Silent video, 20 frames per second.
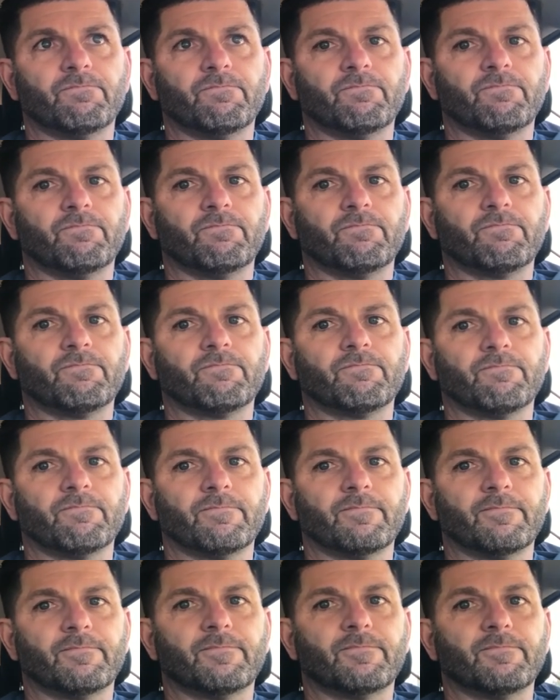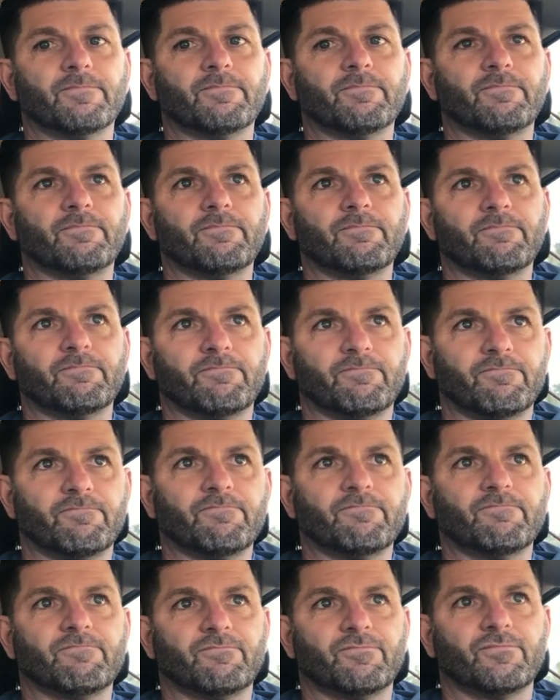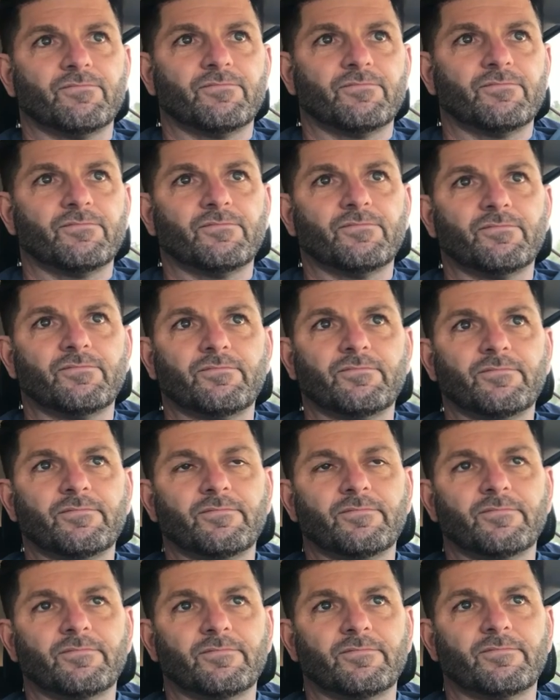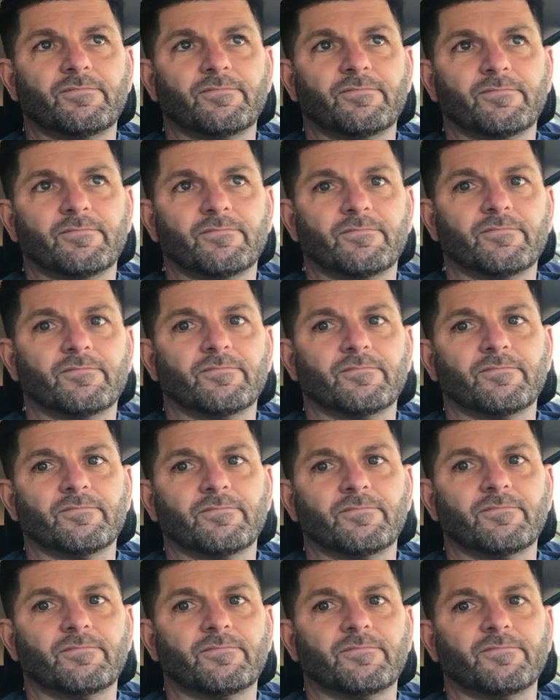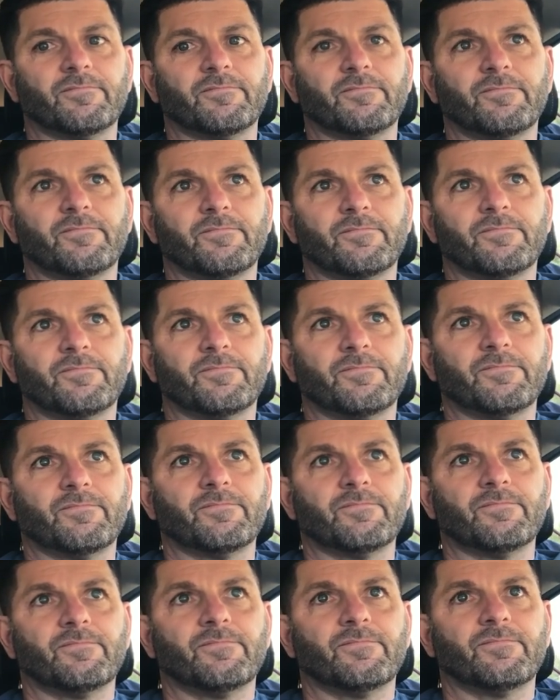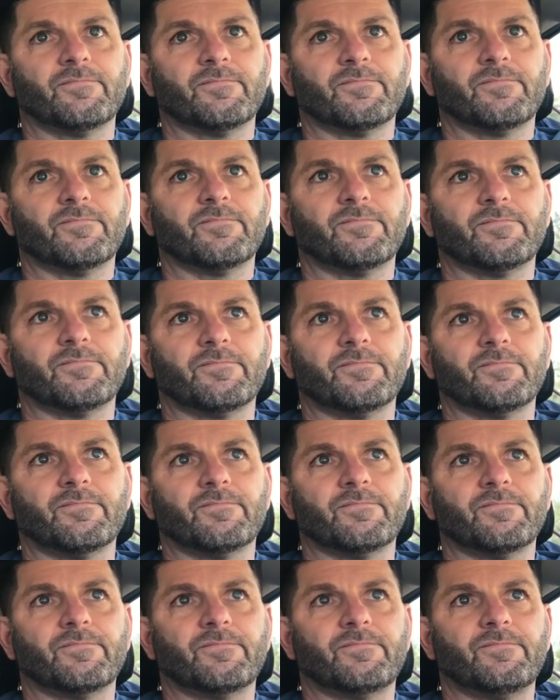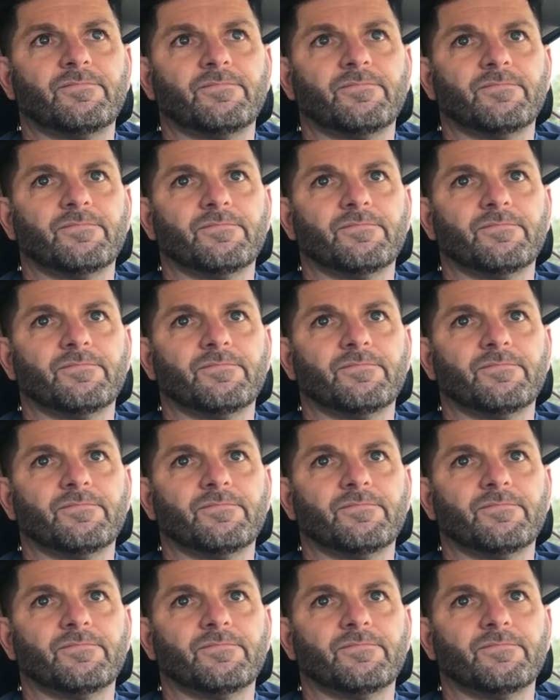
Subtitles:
(silent)